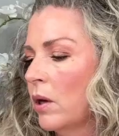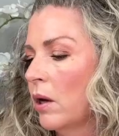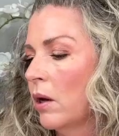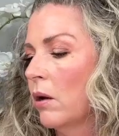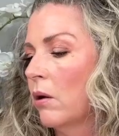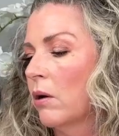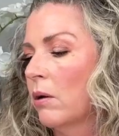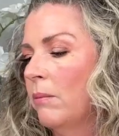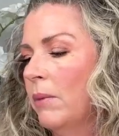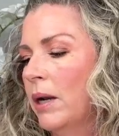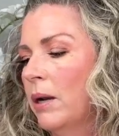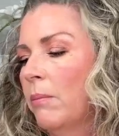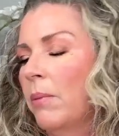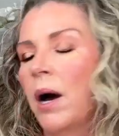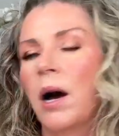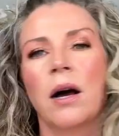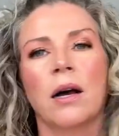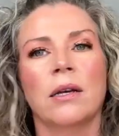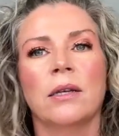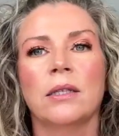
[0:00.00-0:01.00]
or
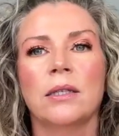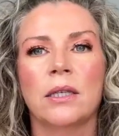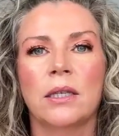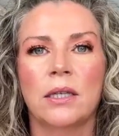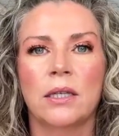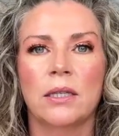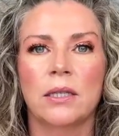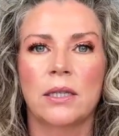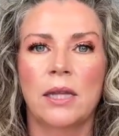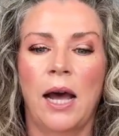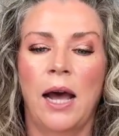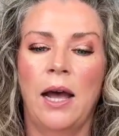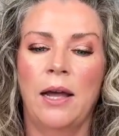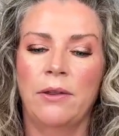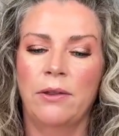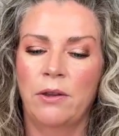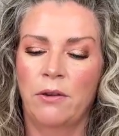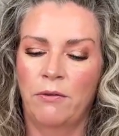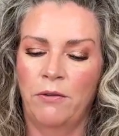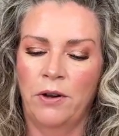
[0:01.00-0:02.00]
menopause is
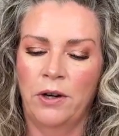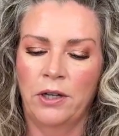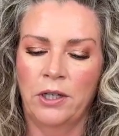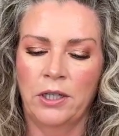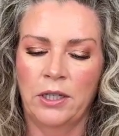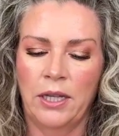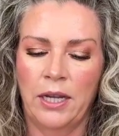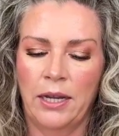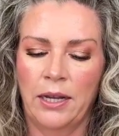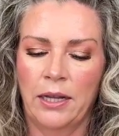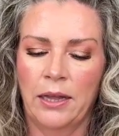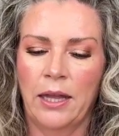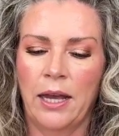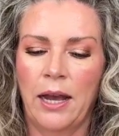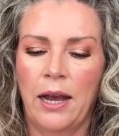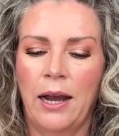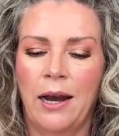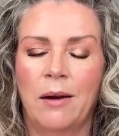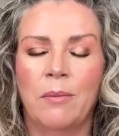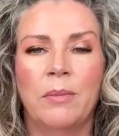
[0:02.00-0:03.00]
that the first thing
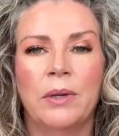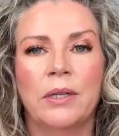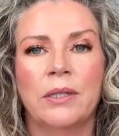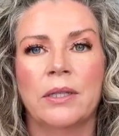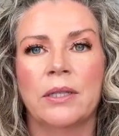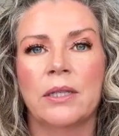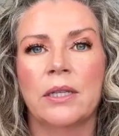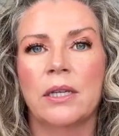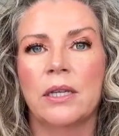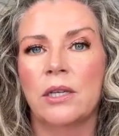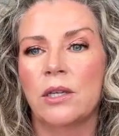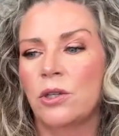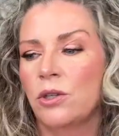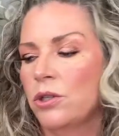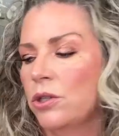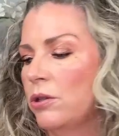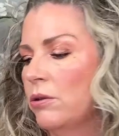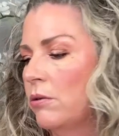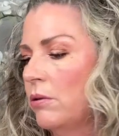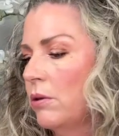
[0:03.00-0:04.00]
that happens
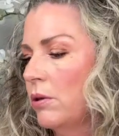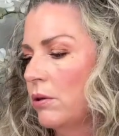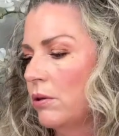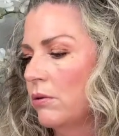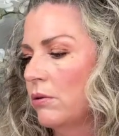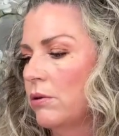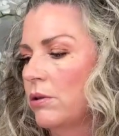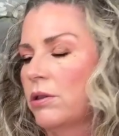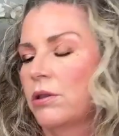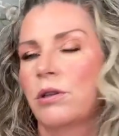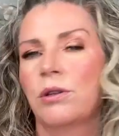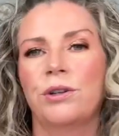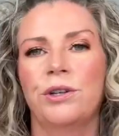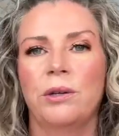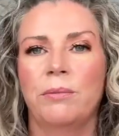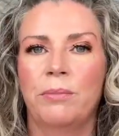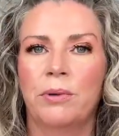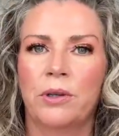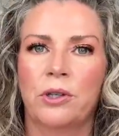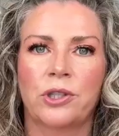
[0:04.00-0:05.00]
is you lose
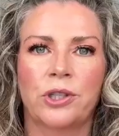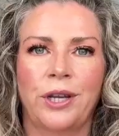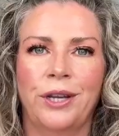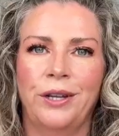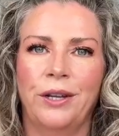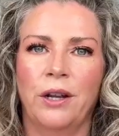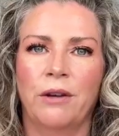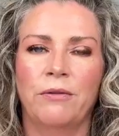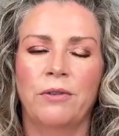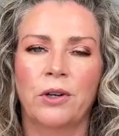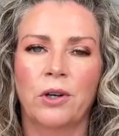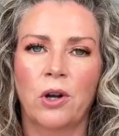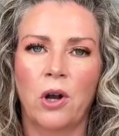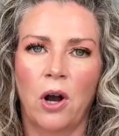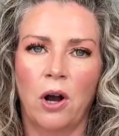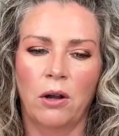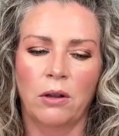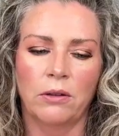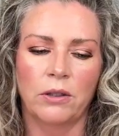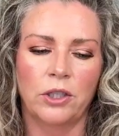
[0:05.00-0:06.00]
30% of your
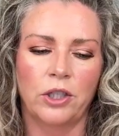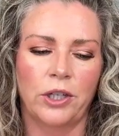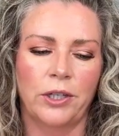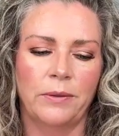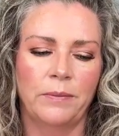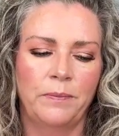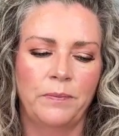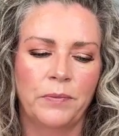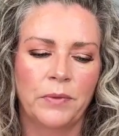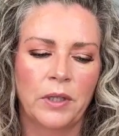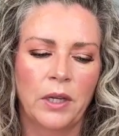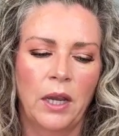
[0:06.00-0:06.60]
collagen,